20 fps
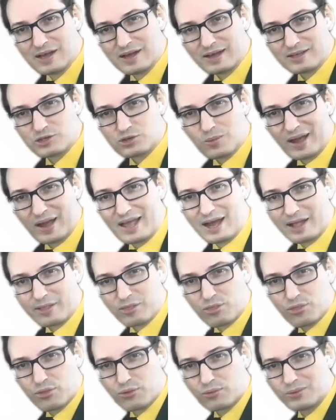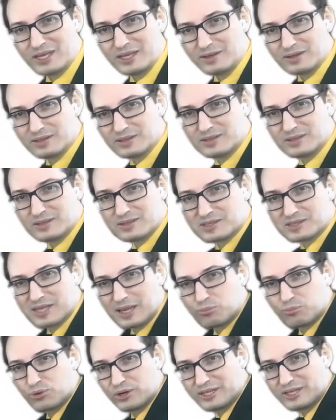So I had 3
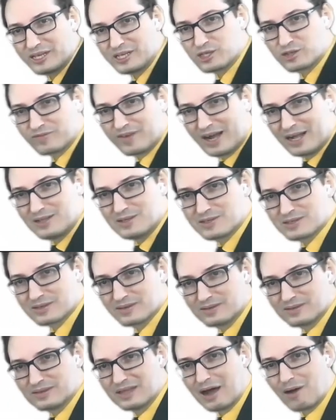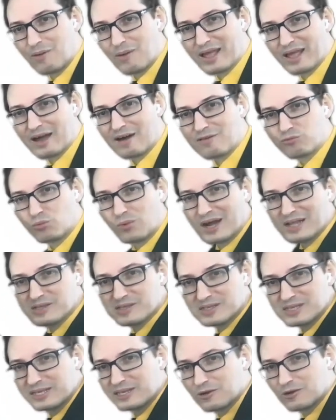separate H files. Now I have one
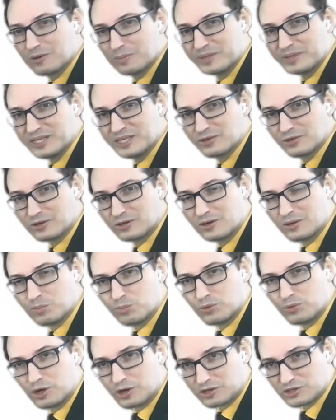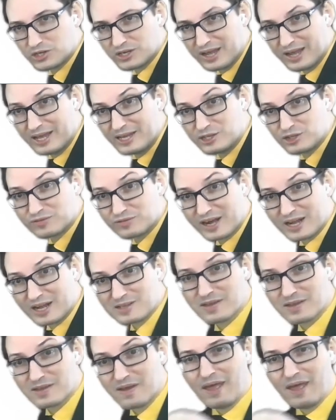single bigger merged H files.